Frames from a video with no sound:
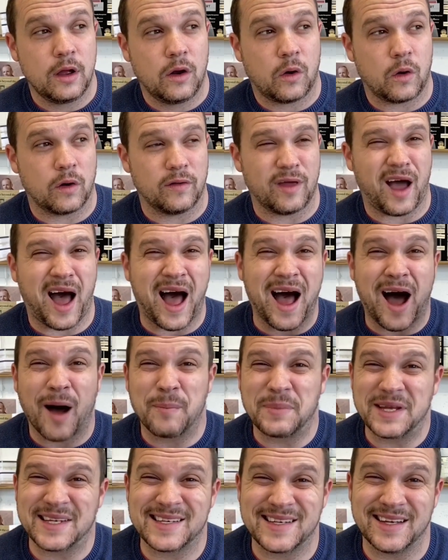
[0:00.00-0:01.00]
the
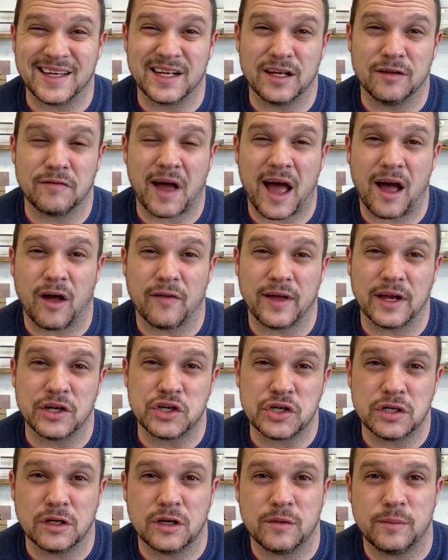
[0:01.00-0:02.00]
opposite of how they
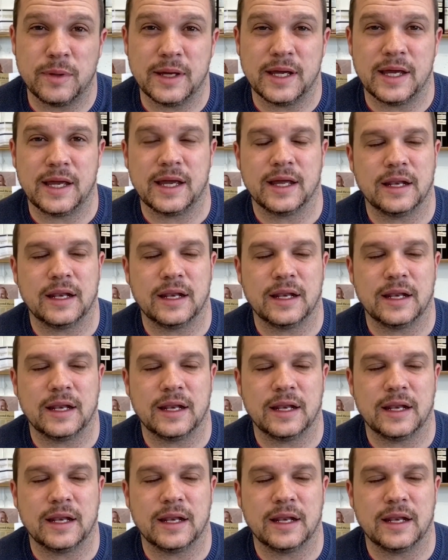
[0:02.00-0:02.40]
should be.